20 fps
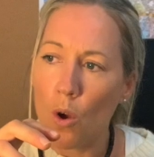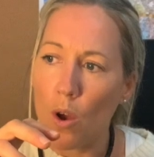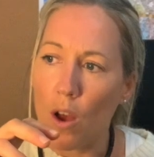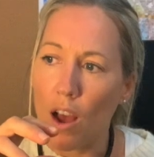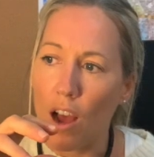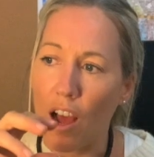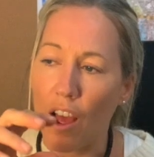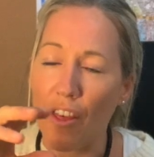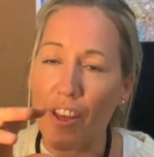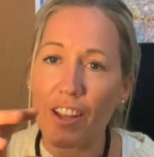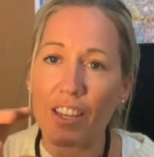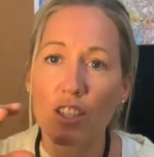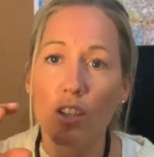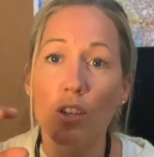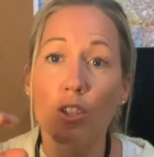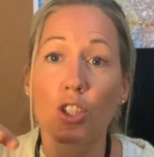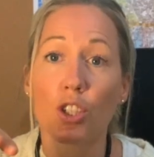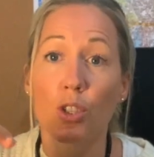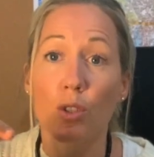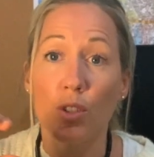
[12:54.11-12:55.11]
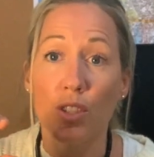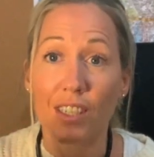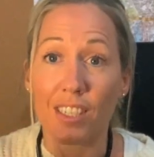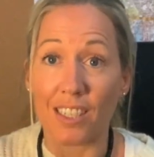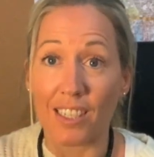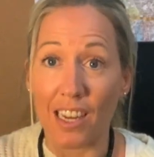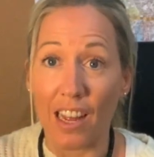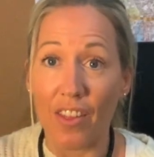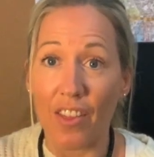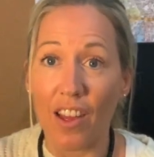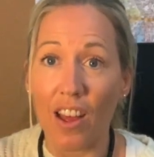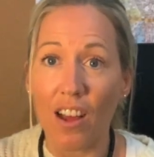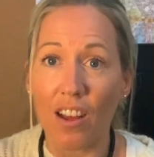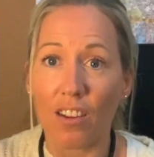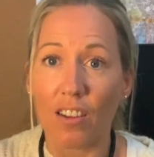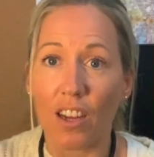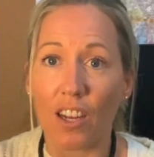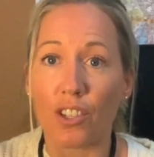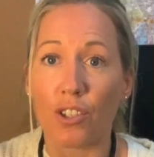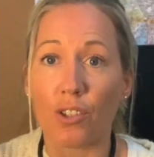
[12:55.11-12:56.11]
I think as long as you understand that,
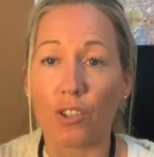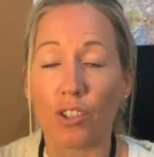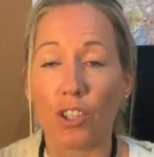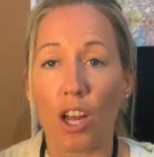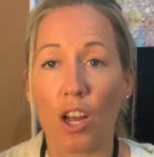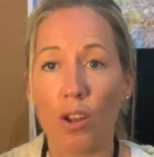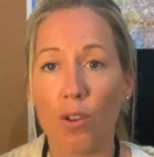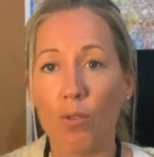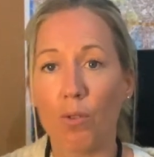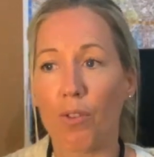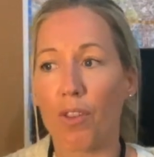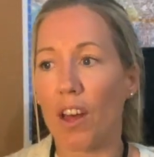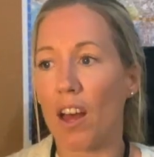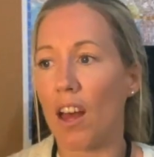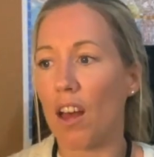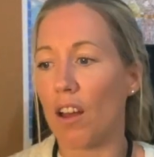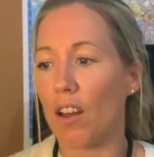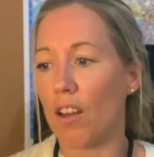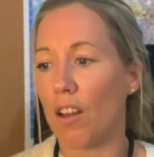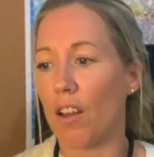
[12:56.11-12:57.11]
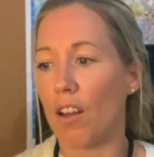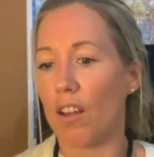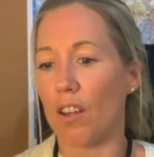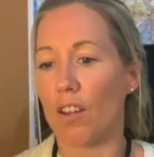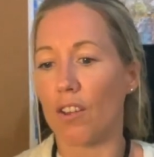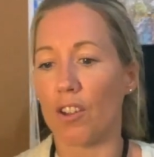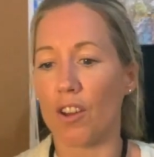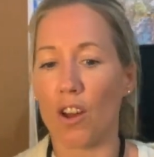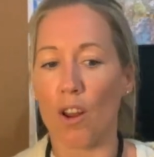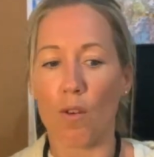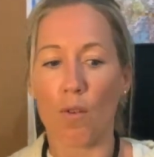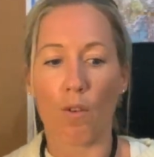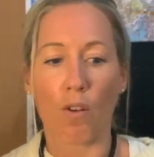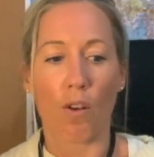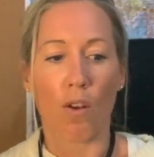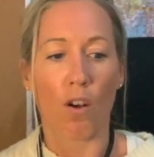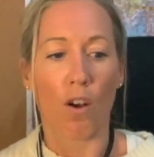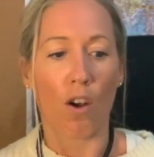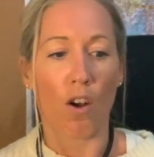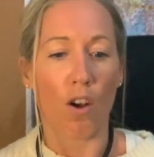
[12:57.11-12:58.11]
and that
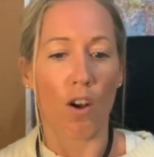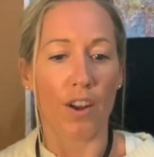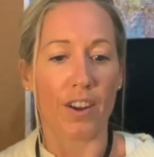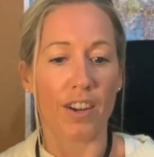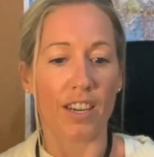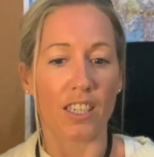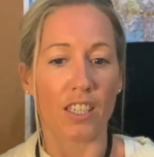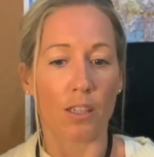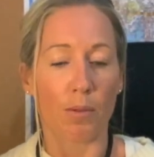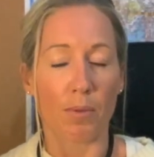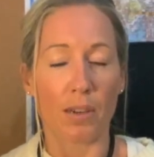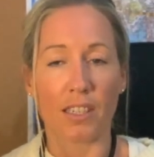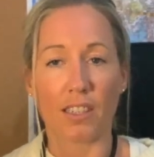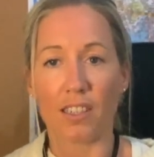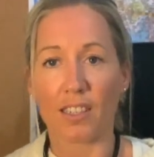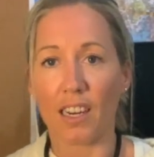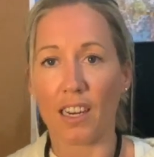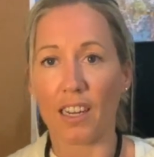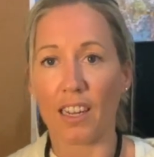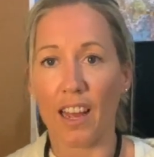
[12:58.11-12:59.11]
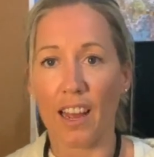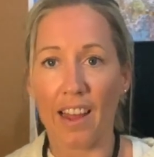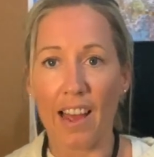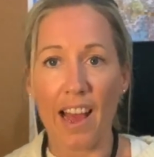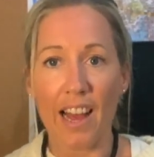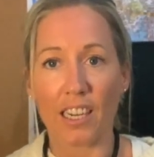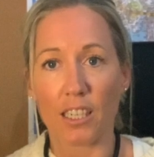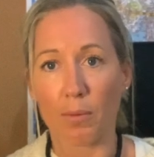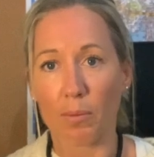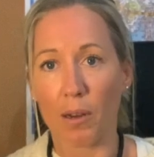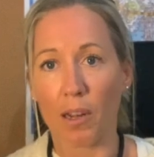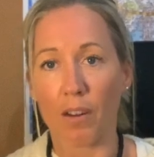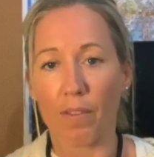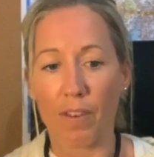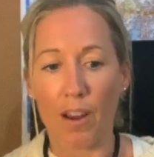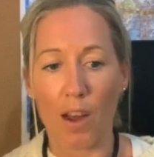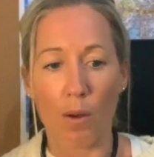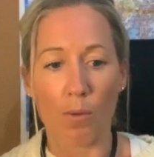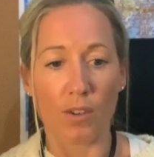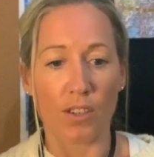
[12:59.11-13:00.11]
I need to be able to dedicate X amount of
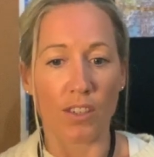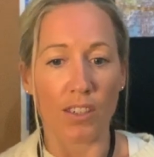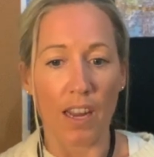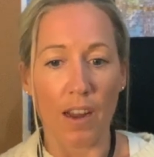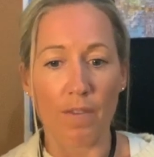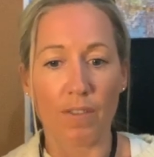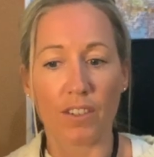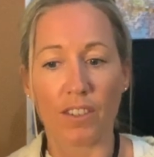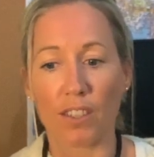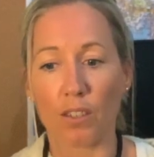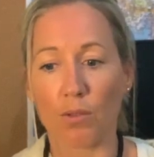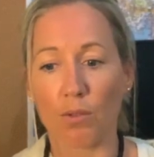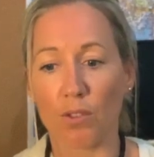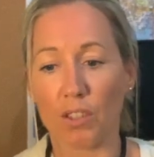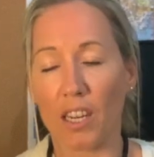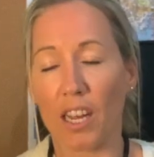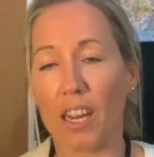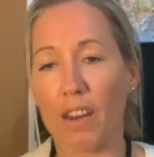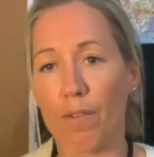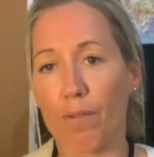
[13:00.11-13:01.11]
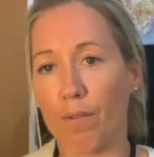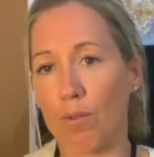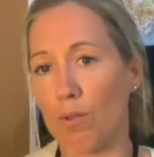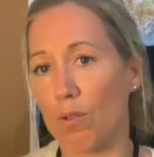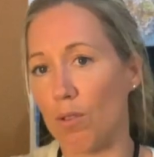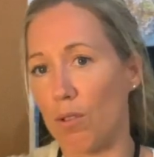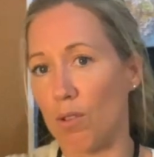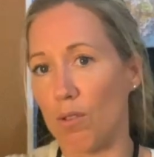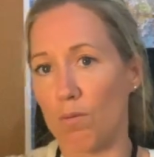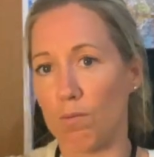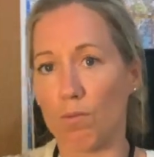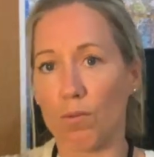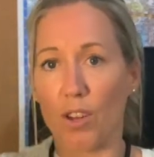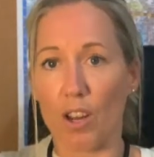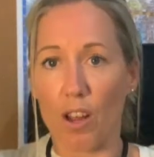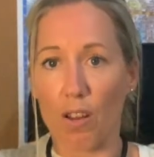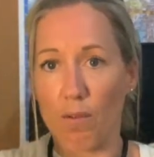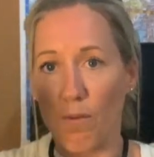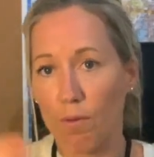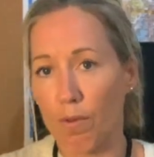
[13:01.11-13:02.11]
hours every single day for
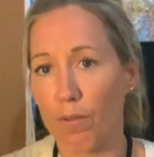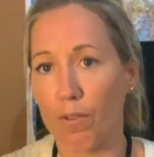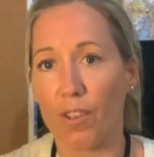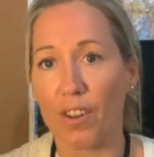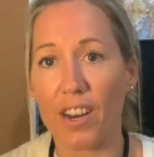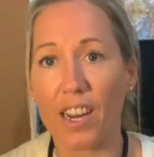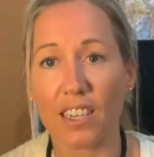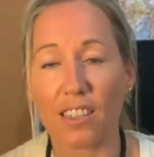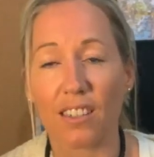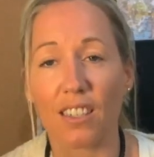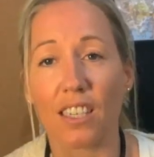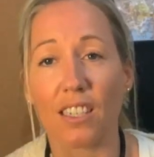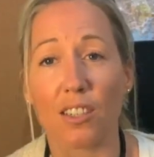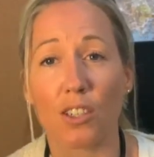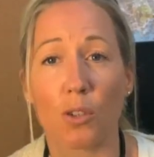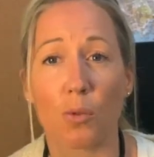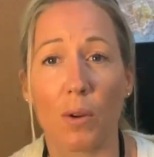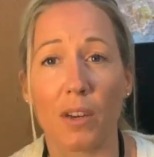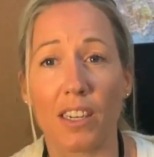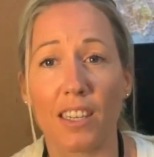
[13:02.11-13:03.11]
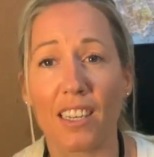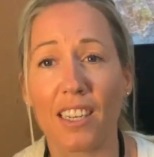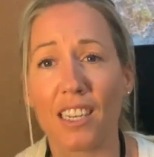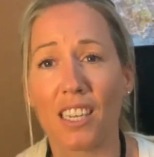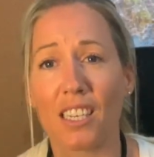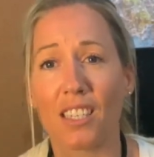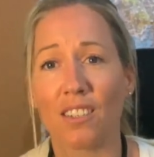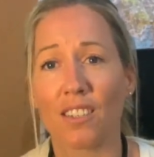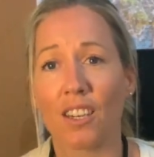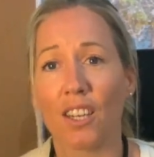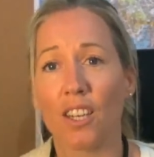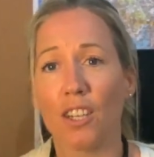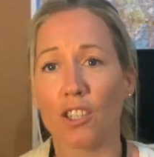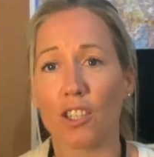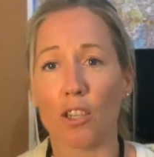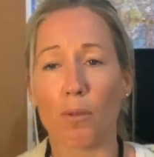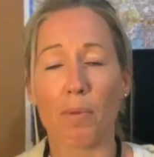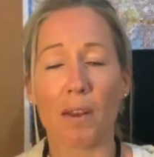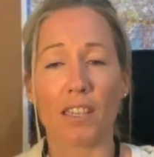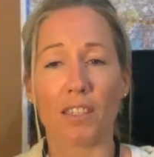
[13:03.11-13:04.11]
the next 10 to 20 years
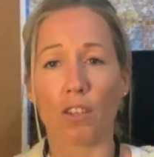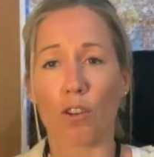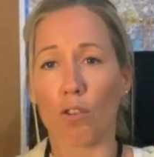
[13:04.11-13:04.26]
to be able to